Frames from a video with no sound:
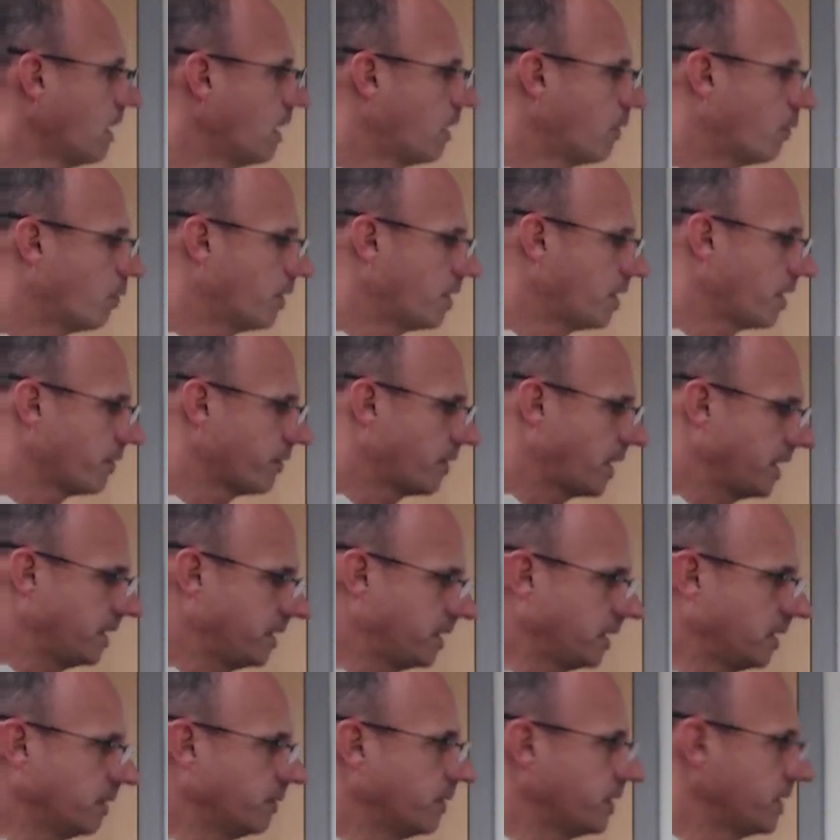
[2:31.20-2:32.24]
one other
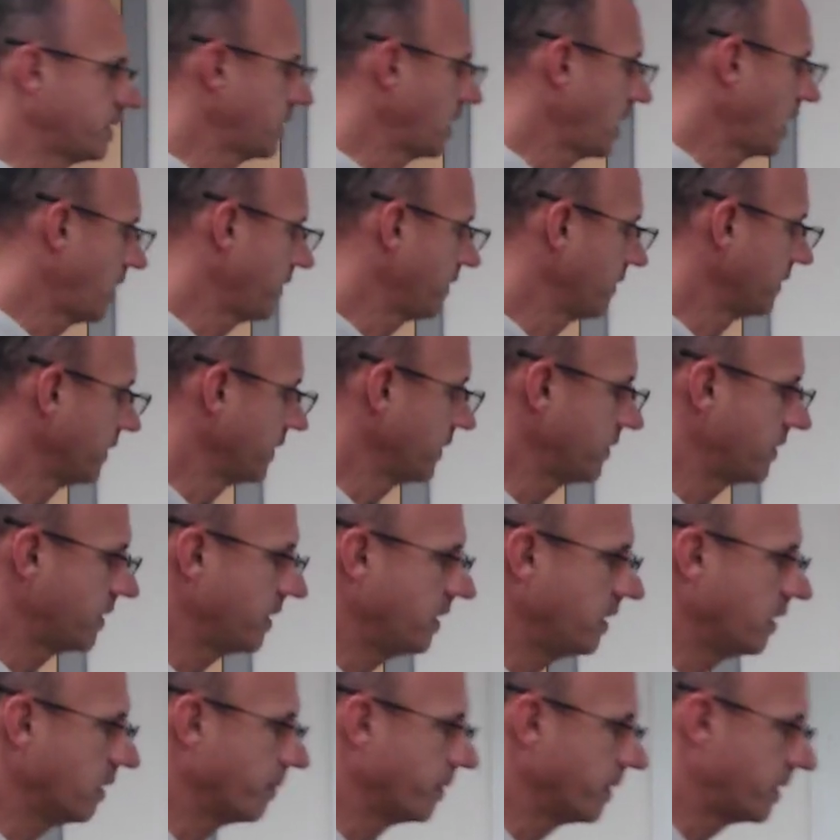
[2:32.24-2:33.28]
idea which I haven't listed
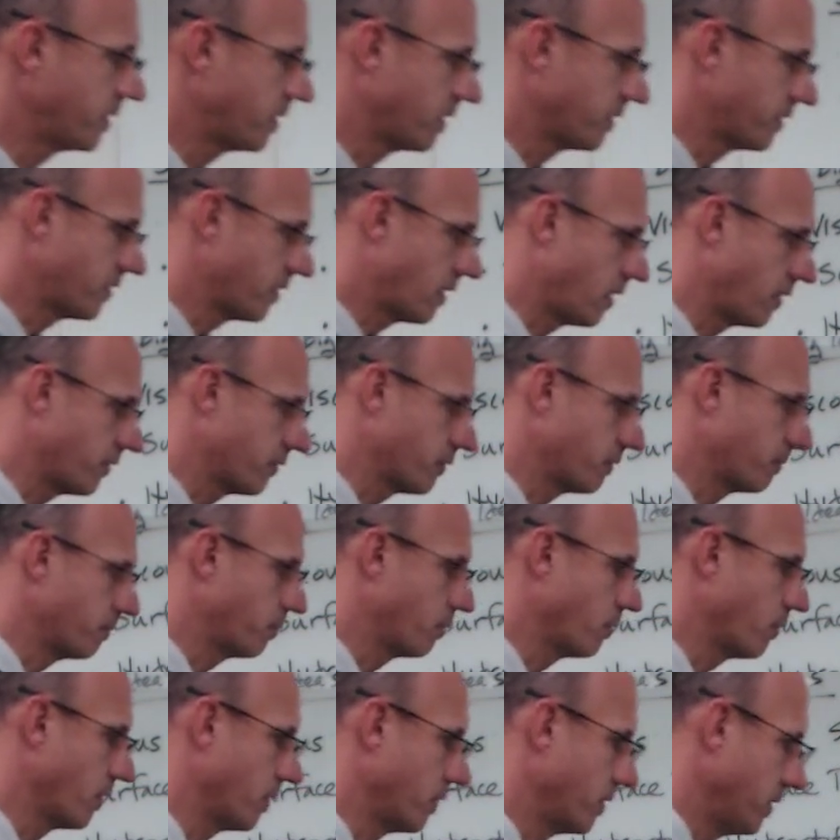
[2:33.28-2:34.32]
here, which is also
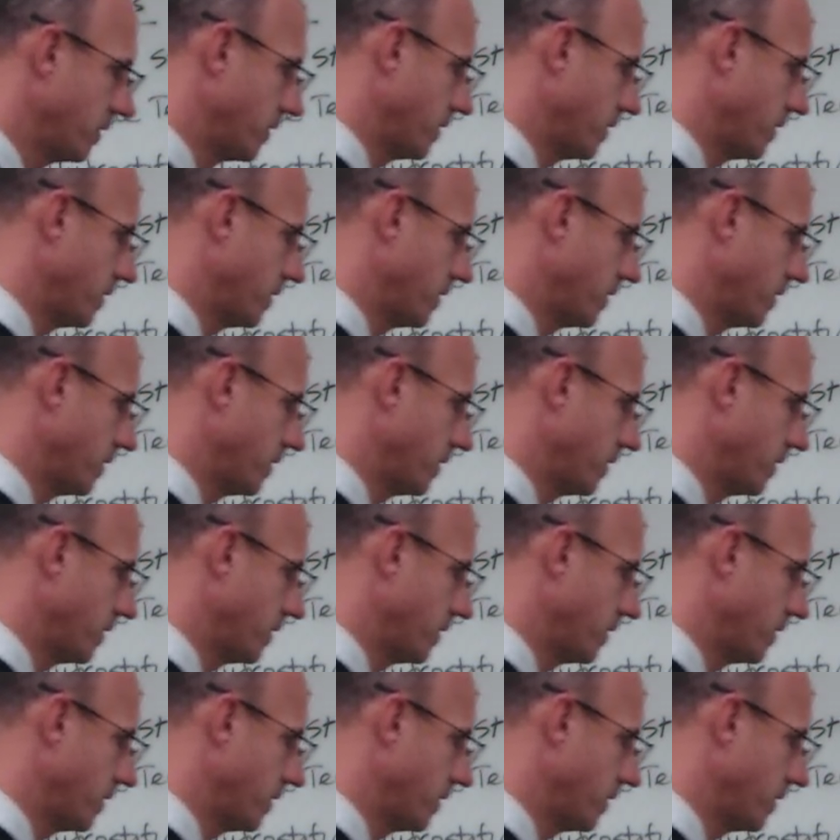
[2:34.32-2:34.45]
important,